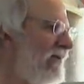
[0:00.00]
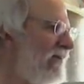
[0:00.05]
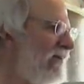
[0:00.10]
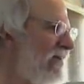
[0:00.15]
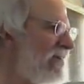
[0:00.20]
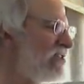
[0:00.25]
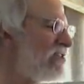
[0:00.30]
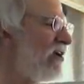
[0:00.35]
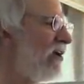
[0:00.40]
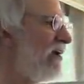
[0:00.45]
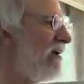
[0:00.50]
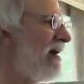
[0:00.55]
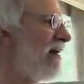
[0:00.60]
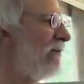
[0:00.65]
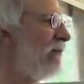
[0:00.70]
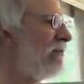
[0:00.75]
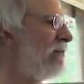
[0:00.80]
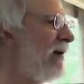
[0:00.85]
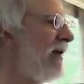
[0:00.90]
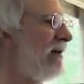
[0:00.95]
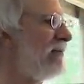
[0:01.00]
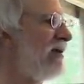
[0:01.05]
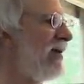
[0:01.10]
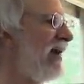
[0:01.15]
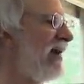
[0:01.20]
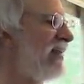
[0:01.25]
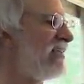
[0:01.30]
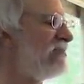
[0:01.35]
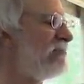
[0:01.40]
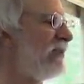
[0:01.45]
They started out with
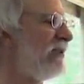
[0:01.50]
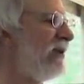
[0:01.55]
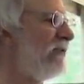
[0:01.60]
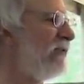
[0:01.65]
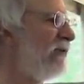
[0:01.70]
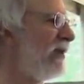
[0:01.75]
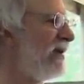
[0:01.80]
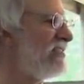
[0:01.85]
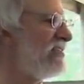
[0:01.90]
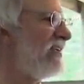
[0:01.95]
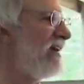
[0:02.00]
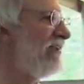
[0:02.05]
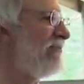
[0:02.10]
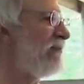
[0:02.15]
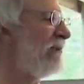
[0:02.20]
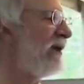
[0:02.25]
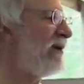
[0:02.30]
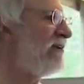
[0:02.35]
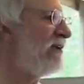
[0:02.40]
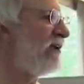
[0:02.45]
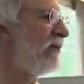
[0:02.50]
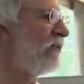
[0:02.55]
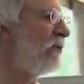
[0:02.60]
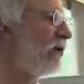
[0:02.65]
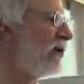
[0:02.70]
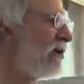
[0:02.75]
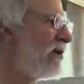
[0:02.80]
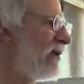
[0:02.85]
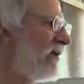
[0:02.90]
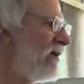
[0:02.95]
bobcats, but they realized everybody needed
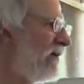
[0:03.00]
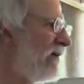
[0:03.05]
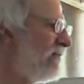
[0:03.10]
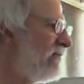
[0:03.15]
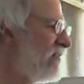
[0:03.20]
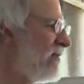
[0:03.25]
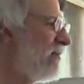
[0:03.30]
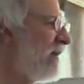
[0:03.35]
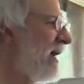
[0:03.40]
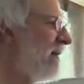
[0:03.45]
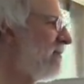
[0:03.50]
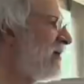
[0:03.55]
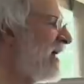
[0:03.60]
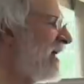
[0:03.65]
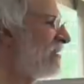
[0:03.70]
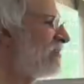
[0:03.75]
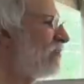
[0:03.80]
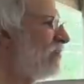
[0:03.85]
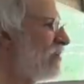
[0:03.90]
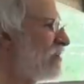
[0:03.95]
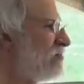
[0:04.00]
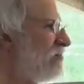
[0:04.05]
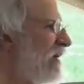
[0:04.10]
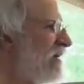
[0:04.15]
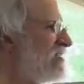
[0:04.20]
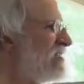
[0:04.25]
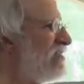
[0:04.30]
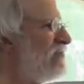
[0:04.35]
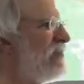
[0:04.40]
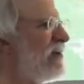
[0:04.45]
work. The bobcats were
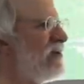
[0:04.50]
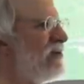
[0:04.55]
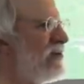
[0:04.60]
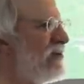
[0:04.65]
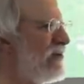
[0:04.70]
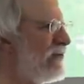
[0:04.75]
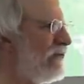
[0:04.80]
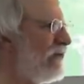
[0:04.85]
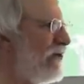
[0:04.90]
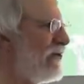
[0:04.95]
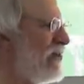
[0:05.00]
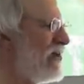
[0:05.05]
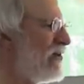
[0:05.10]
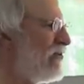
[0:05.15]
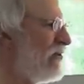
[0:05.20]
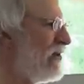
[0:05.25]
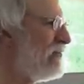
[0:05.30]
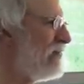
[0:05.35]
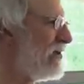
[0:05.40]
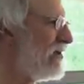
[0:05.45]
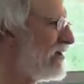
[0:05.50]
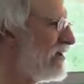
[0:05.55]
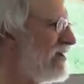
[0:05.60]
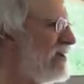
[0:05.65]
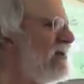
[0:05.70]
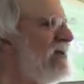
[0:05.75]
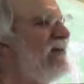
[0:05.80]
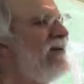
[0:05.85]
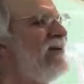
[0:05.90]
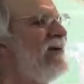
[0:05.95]
expensive. They couldn't afford the equipment,
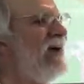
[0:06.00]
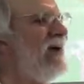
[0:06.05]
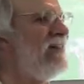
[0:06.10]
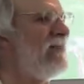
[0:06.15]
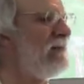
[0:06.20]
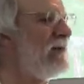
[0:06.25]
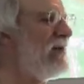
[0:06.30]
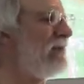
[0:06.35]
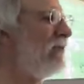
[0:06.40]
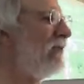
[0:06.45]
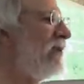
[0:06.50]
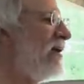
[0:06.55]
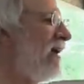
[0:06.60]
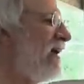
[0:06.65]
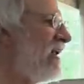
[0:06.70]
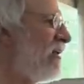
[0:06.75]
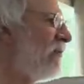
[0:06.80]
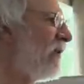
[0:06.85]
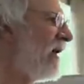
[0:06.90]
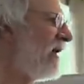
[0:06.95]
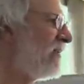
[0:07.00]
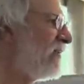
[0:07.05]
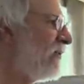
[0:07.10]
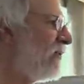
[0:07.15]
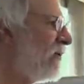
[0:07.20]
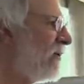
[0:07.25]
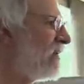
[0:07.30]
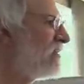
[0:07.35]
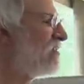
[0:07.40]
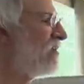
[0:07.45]
and the people in Haiti wanted the
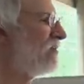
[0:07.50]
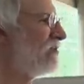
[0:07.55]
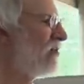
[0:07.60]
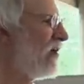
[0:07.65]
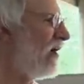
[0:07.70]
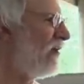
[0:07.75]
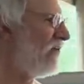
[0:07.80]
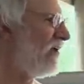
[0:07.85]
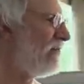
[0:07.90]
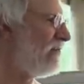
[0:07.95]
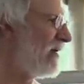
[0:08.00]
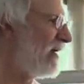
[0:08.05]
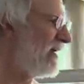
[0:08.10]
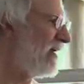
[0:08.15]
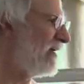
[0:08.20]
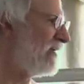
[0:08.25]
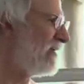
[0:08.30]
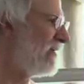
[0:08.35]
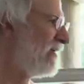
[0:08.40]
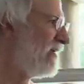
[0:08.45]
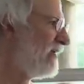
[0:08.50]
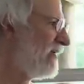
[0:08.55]
work, so it's all done by hand.